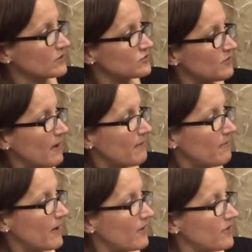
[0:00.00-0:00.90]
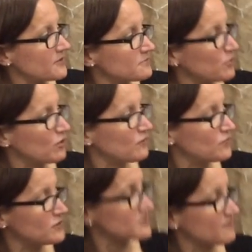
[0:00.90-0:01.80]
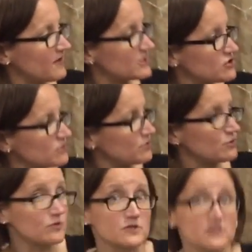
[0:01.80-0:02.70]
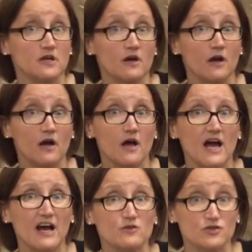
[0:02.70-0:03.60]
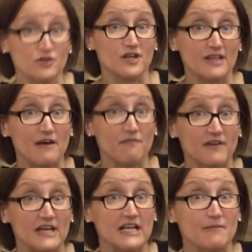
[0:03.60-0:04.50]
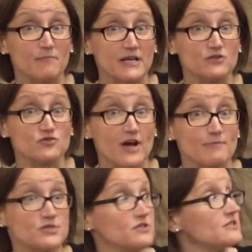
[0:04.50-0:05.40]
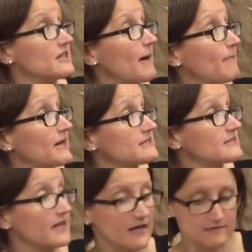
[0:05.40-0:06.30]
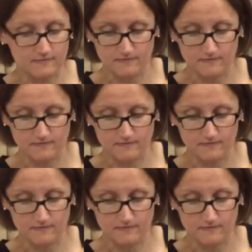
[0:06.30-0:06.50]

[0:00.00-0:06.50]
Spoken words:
Do you remember those poor fruit and vegetables? How do you think they're feeling being trapped under that basket?